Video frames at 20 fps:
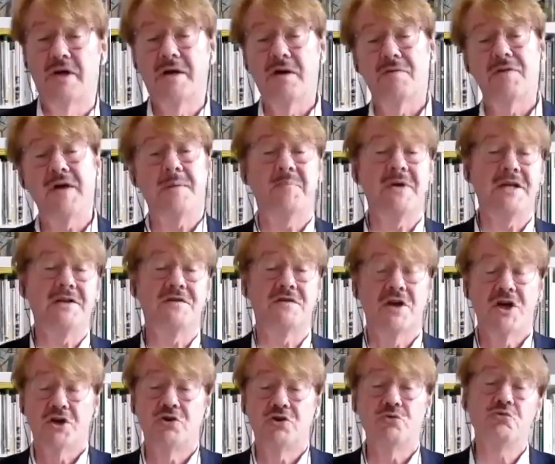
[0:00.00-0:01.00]
That means
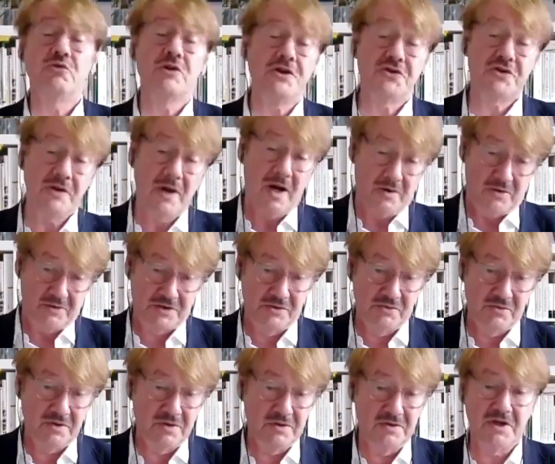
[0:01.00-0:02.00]
you reach out.
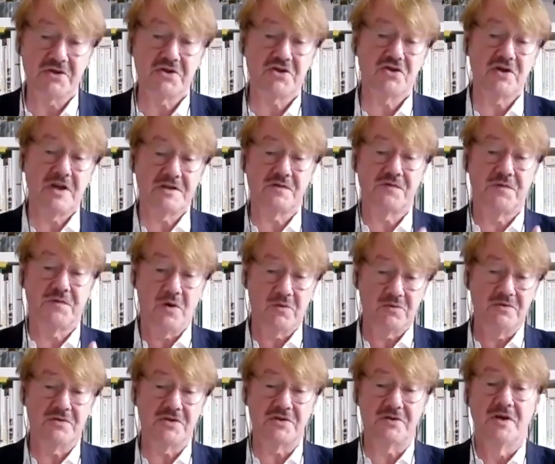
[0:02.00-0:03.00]
You are not just
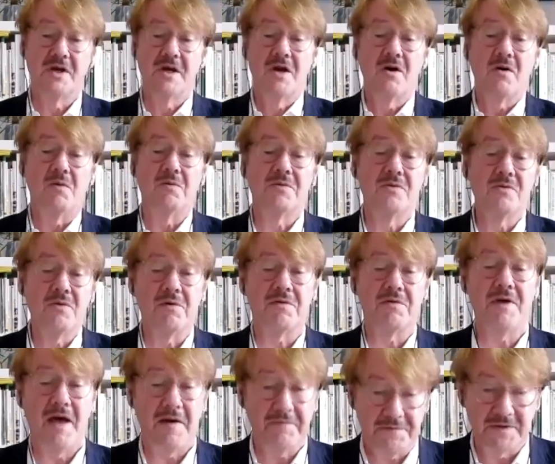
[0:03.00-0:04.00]
focused on North
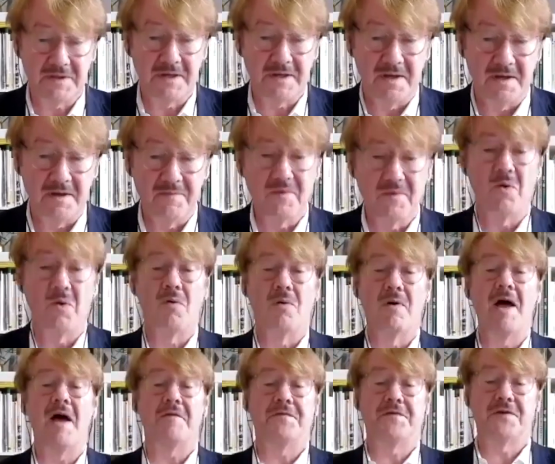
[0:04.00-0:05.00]
Africa or
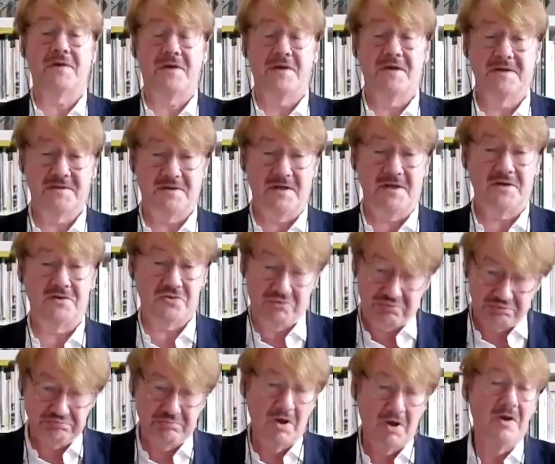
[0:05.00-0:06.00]
Africa as such,
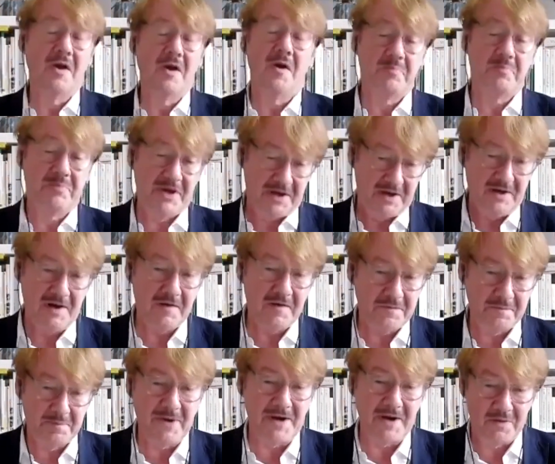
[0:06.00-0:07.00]
big enough,
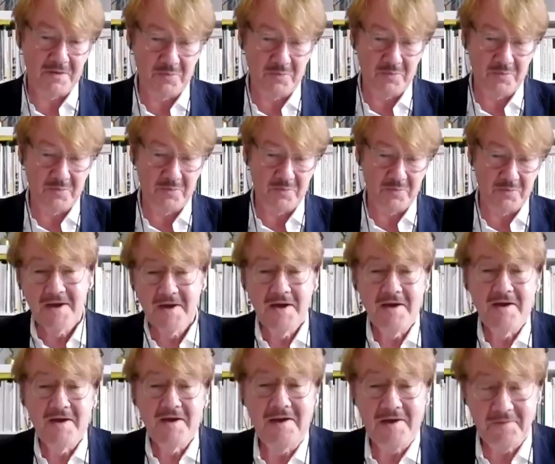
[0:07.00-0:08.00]
by the way,
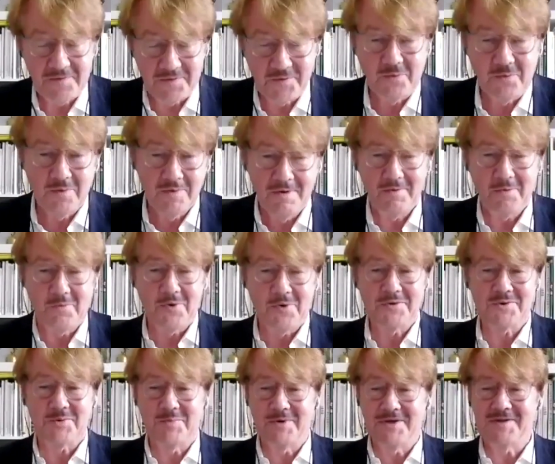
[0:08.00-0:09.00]
if you
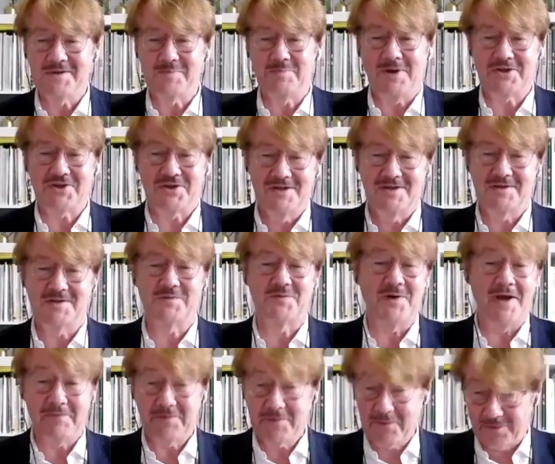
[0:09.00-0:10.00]
want to be a specialist
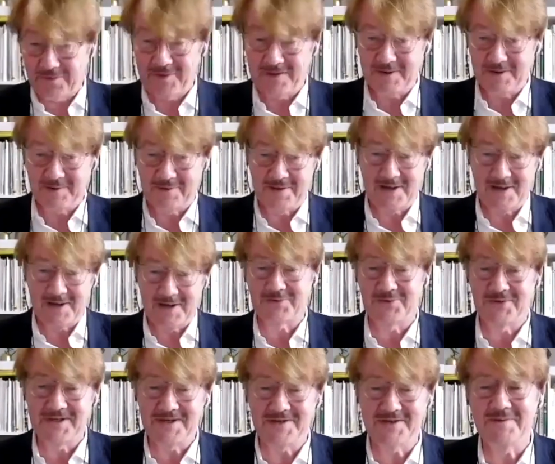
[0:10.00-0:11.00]
for everything in that
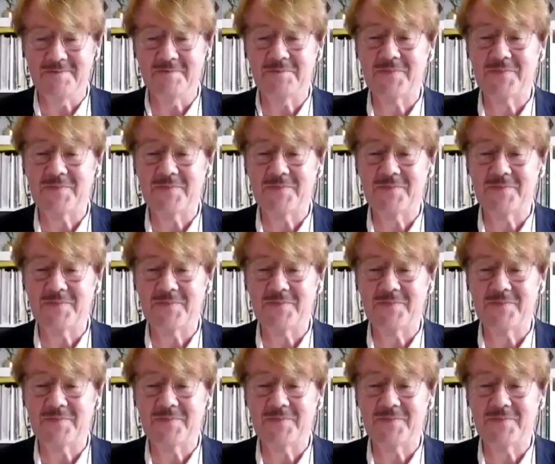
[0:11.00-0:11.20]
region,